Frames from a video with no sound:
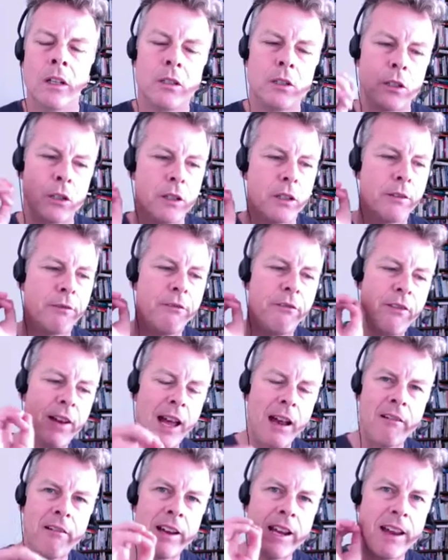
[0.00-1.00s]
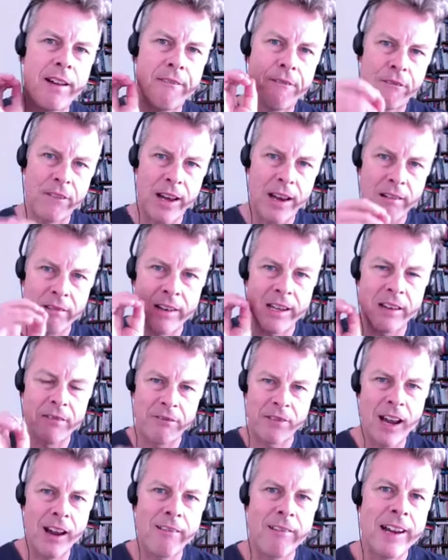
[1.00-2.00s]
to the very, very,
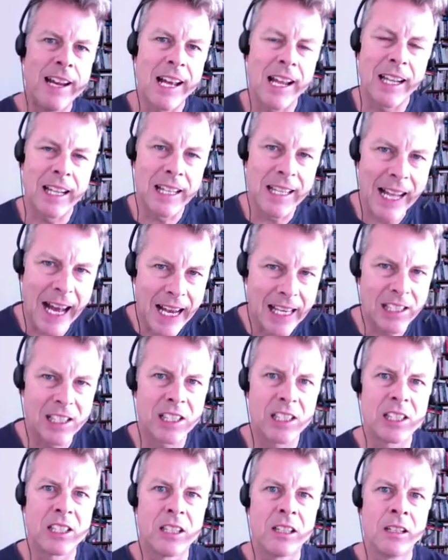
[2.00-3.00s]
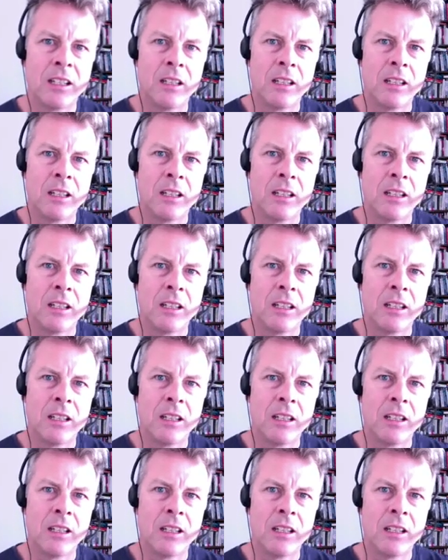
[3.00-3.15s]
very last